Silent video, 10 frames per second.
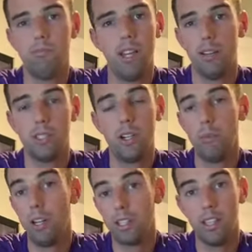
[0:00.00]
Yeah,
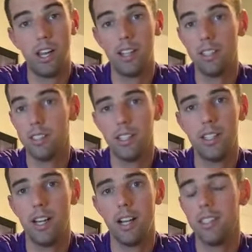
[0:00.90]
sorry about the lighting today,
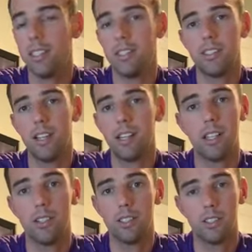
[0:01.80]
guys. I just got a
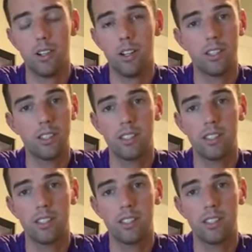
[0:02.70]
later start.